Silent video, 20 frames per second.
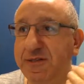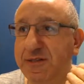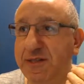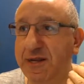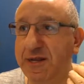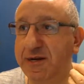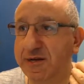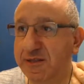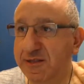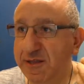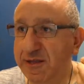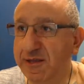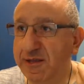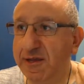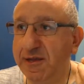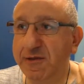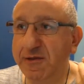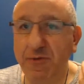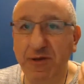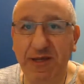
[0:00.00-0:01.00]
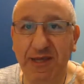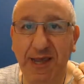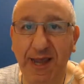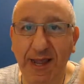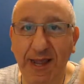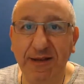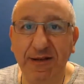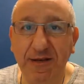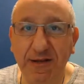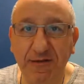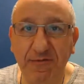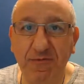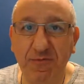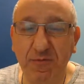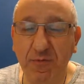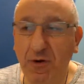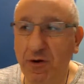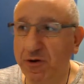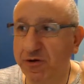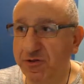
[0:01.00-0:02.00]
they're thinking we can't leave
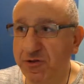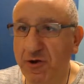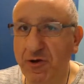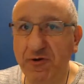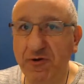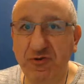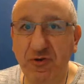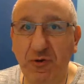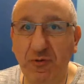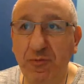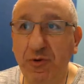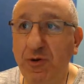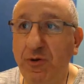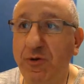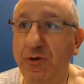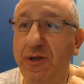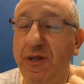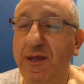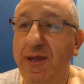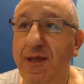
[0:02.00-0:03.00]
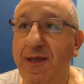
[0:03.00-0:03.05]
our dogs home alone